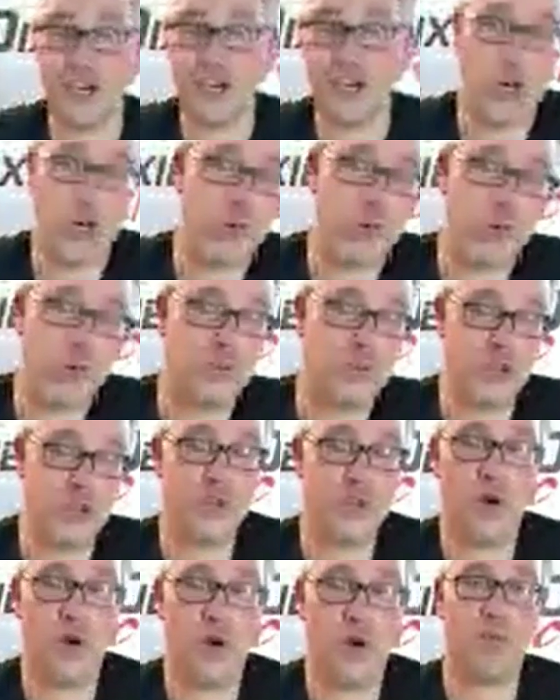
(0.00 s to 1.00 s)
you so you don't
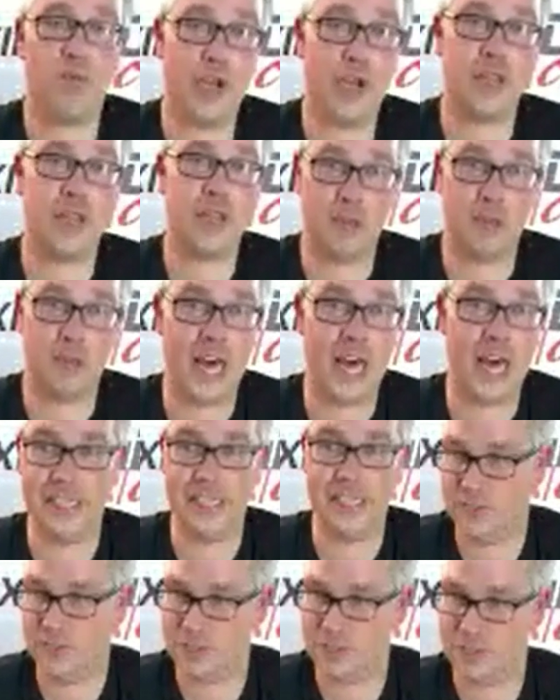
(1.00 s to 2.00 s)
break the body.
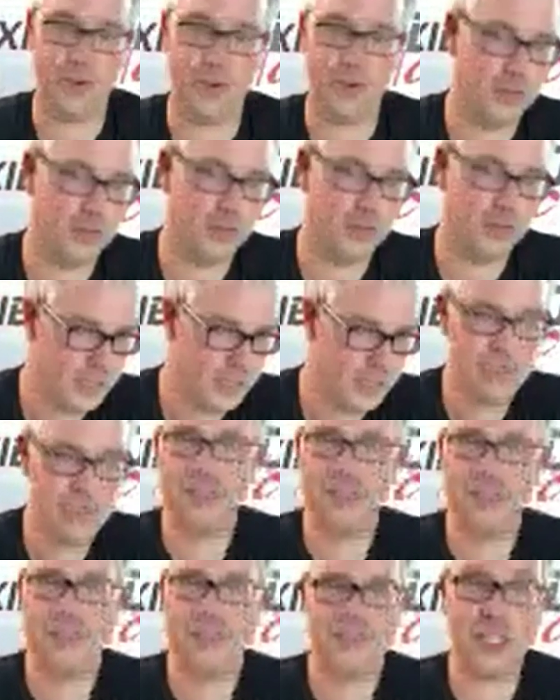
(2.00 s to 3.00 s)
So
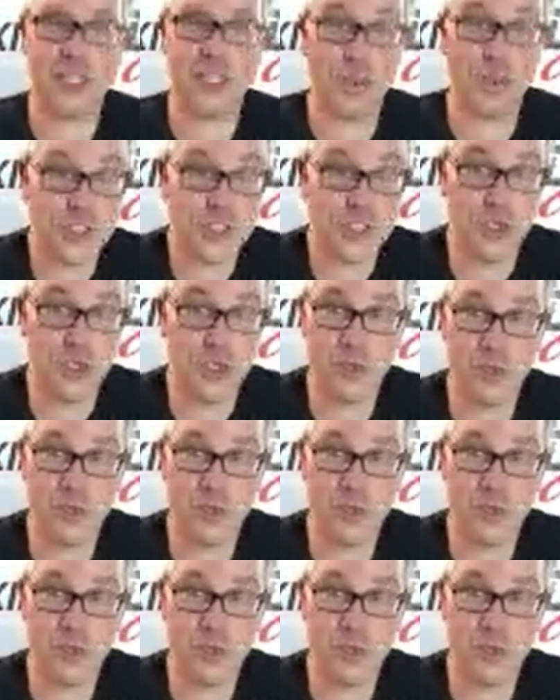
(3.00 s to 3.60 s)
that's what it's doing. What it's